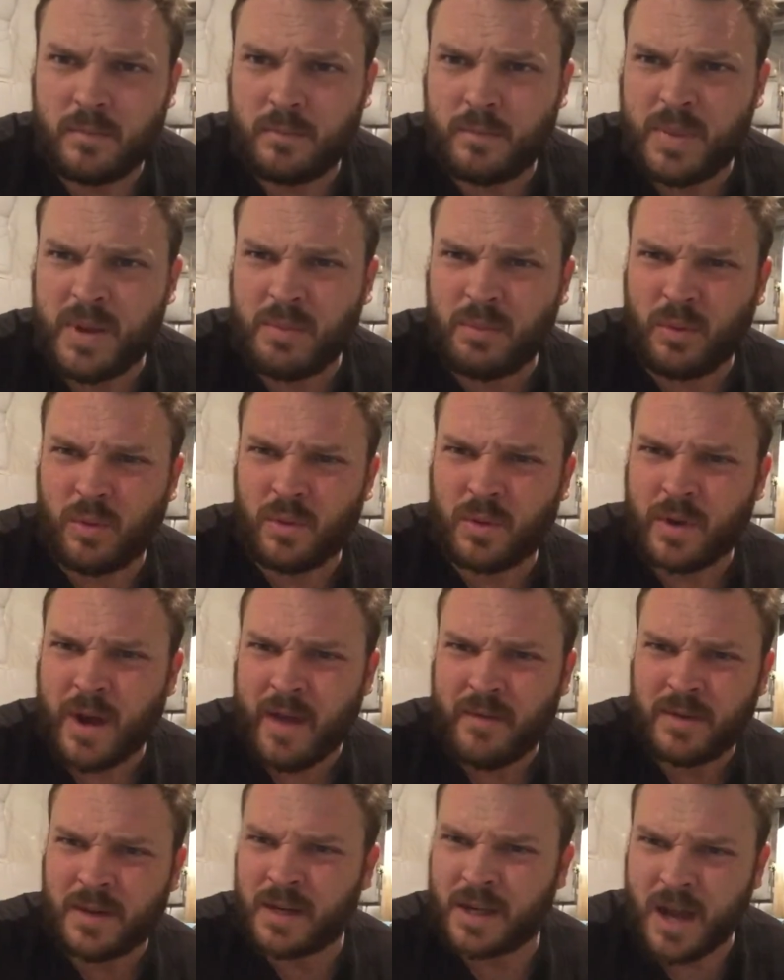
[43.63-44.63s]
people are
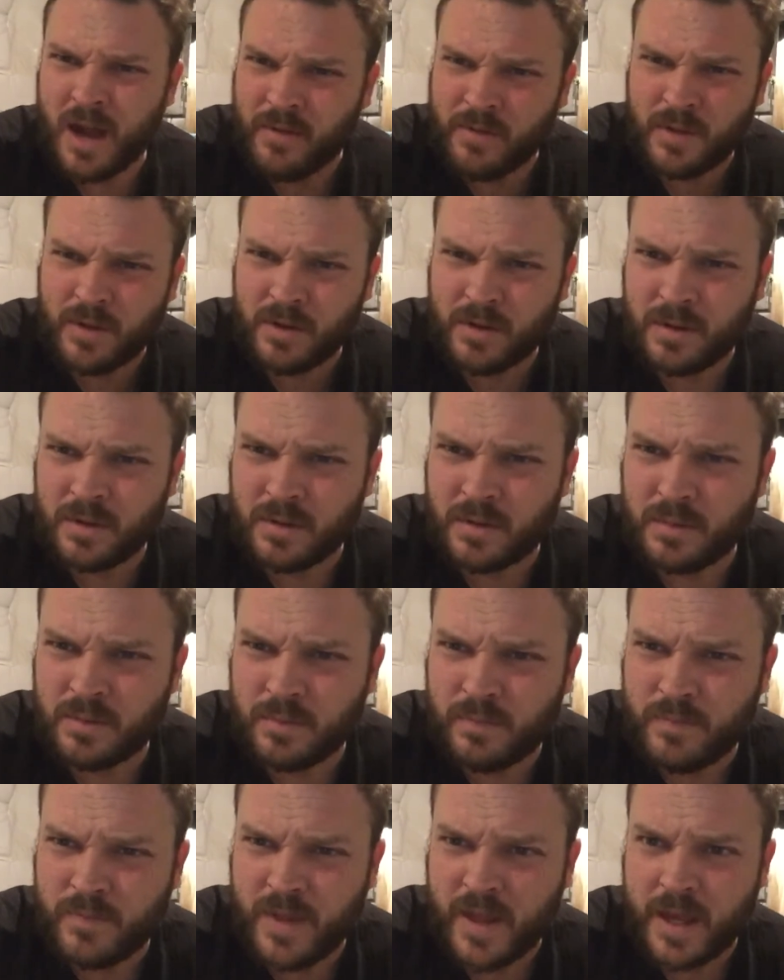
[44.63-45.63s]
having to cover
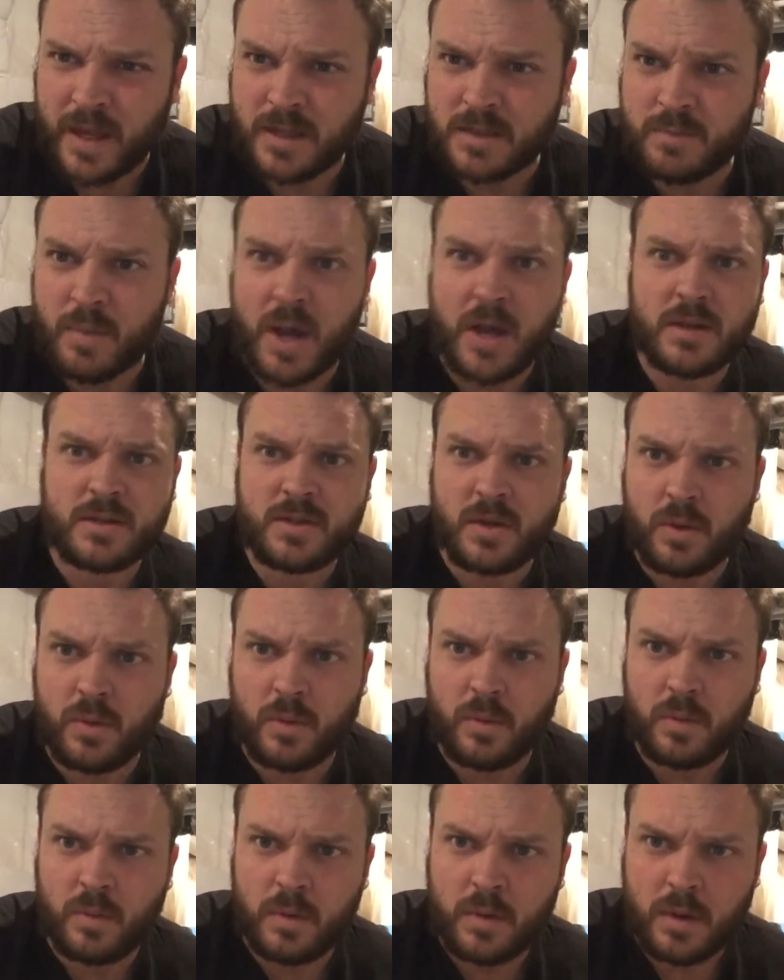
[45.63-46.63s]
things, but
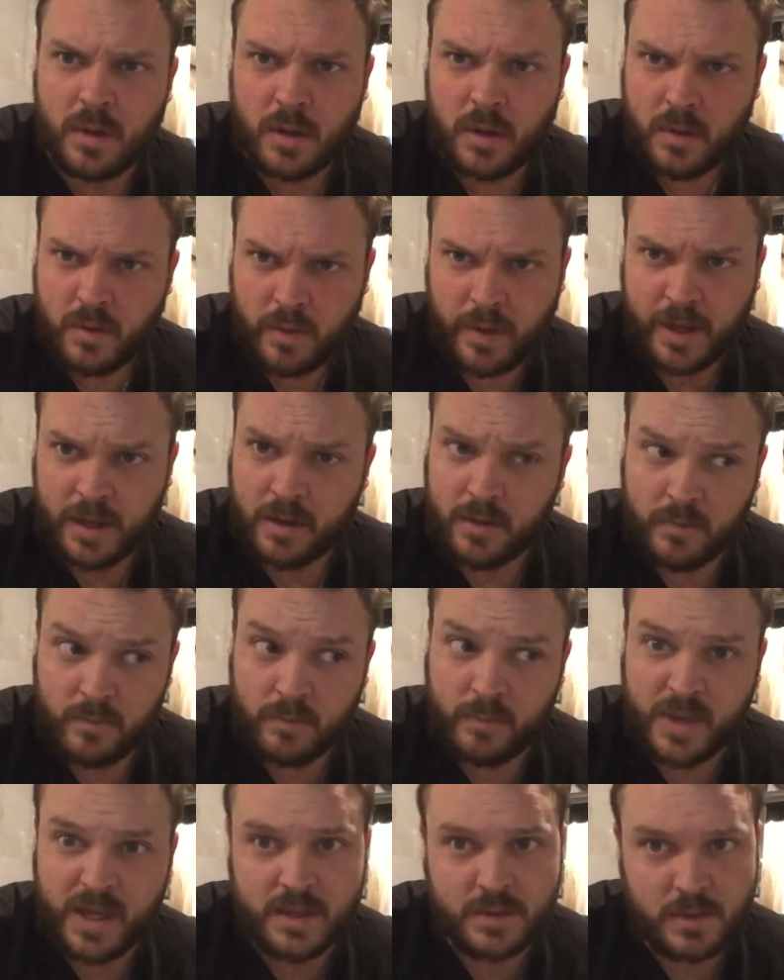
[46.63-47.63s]
so like
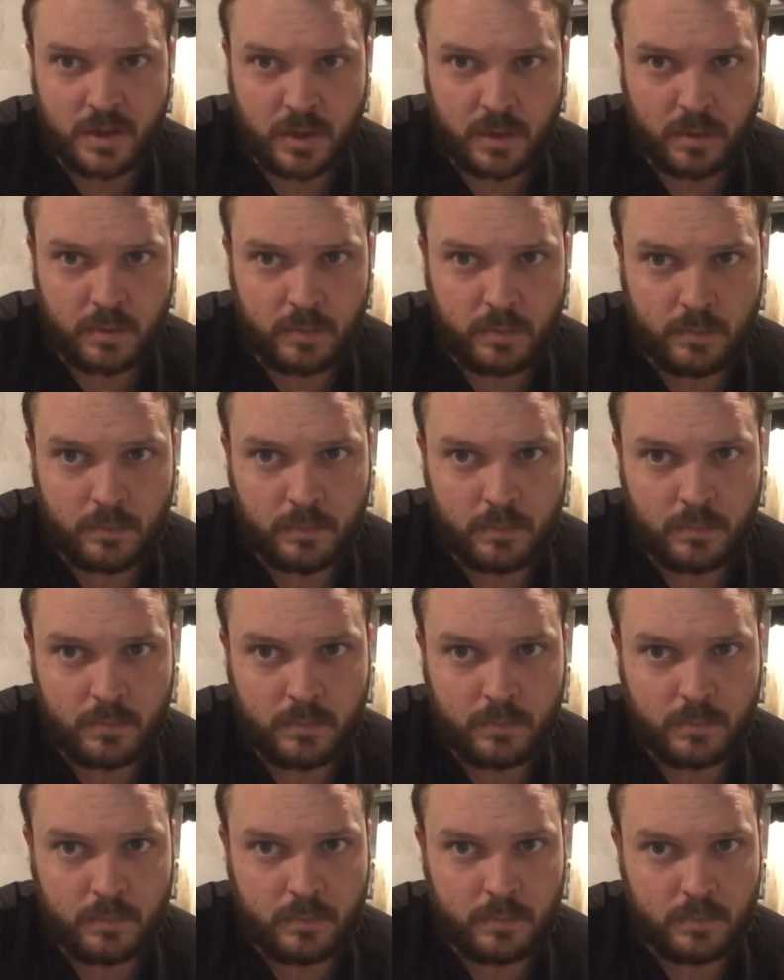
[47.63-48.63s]
because they're
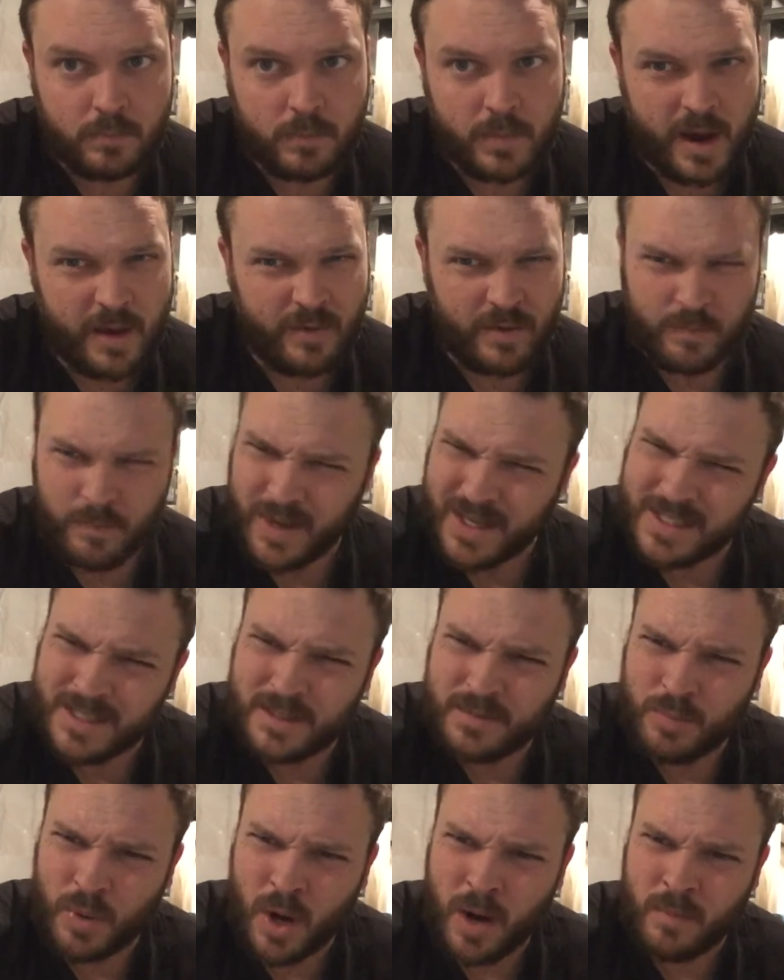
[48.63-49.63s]
having
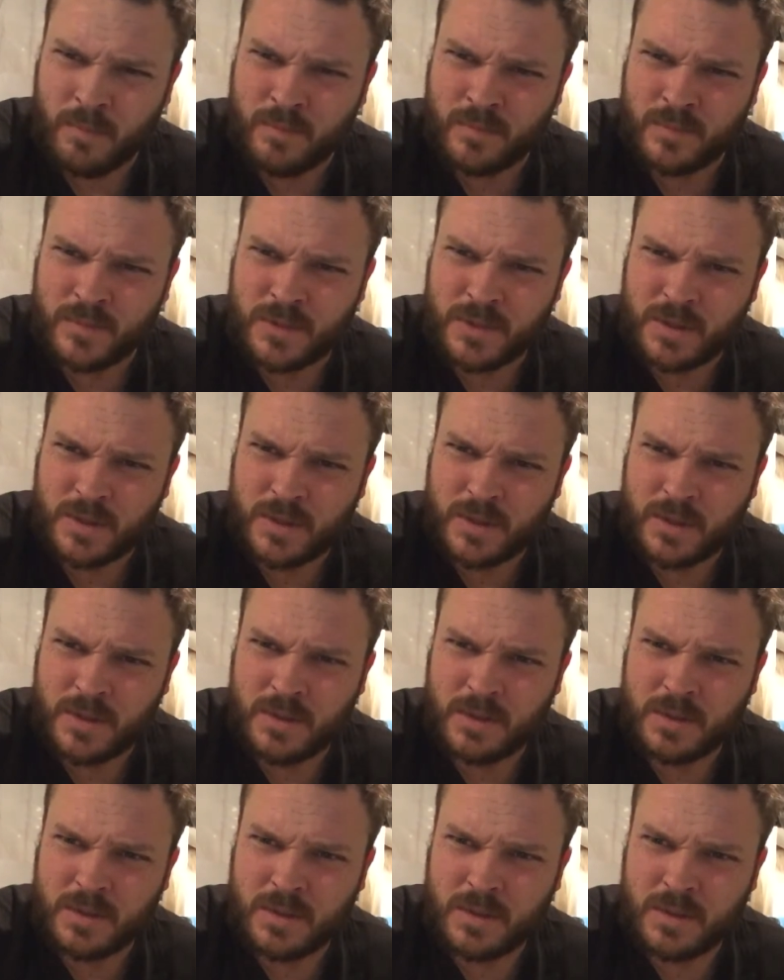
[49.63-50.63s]
business problems.
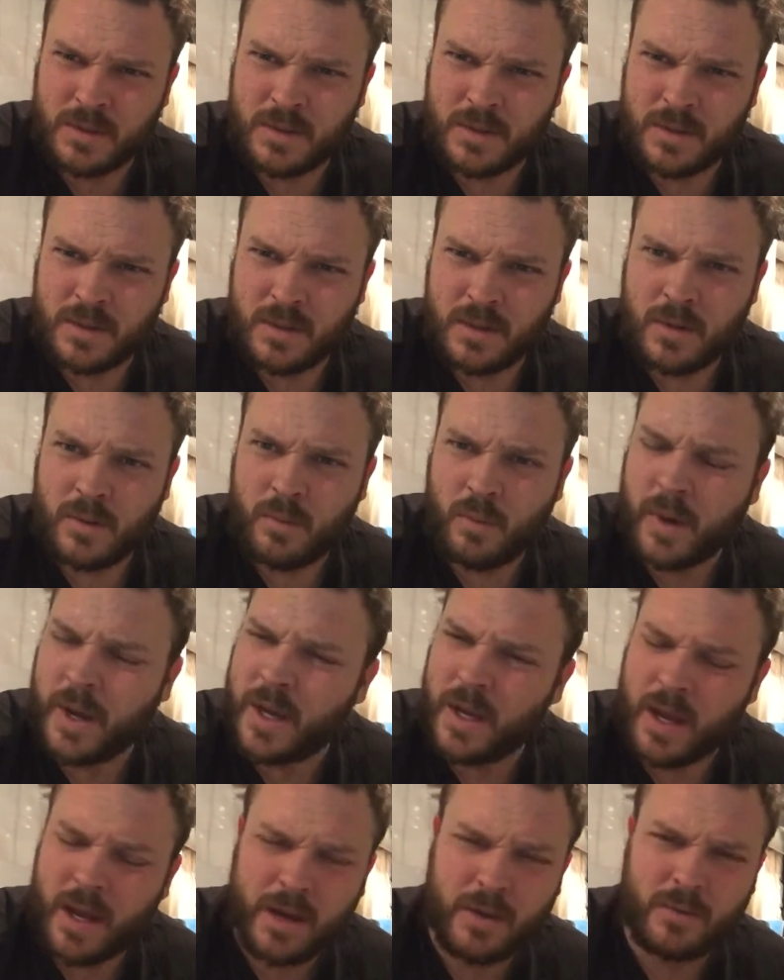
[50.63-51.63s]

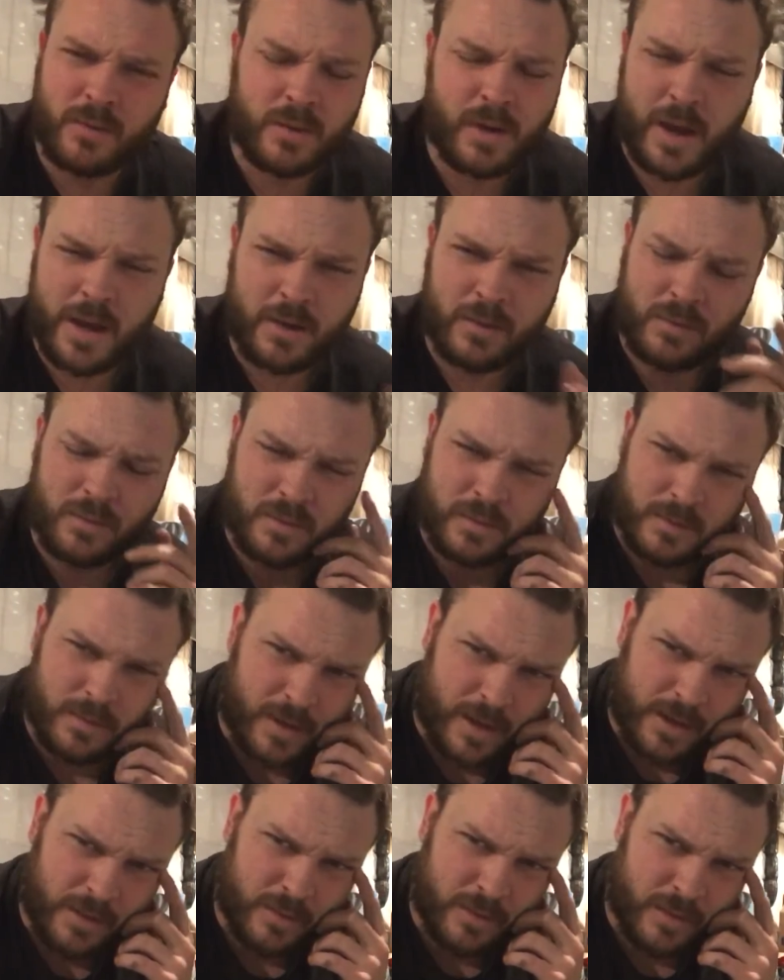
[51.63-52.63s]
Wait, I don't, I don't, I
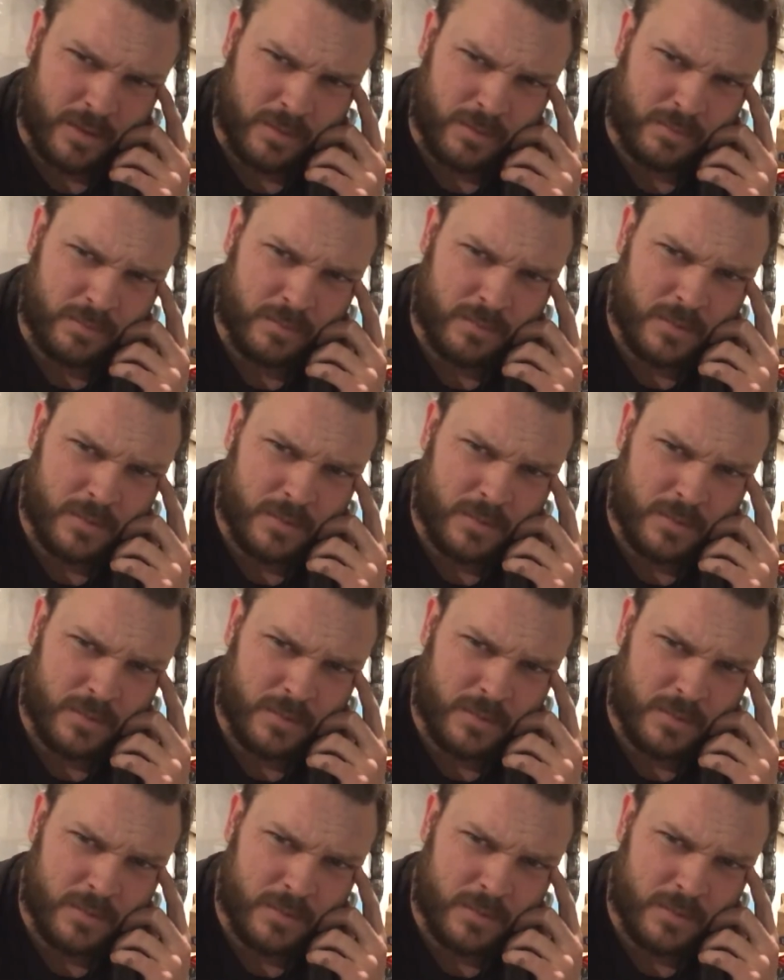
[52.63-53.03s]
don't know.